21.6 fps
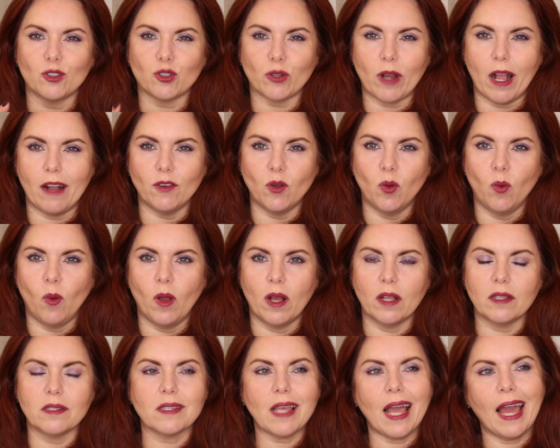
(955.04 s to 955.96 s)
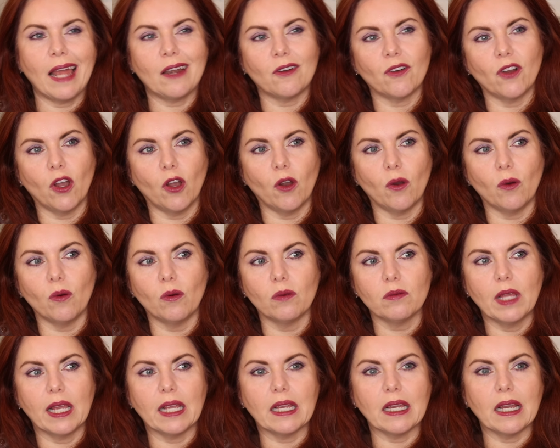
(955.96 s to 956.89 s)
travel ones, I don't know,
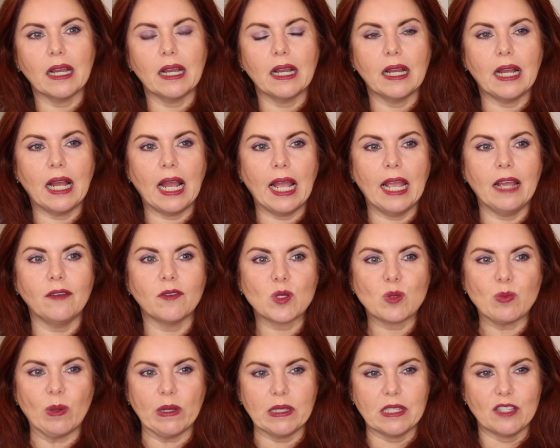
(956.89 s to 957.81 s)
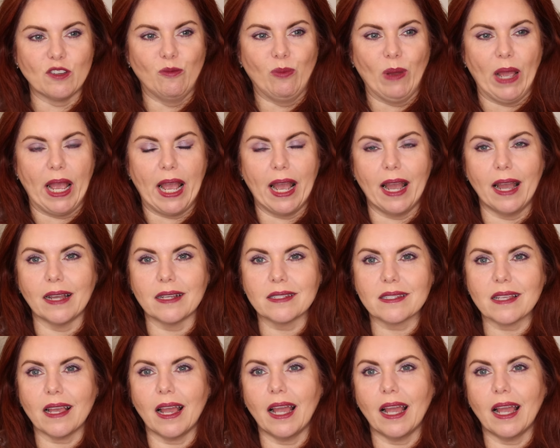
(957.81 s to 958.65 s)
like I have expensive bags.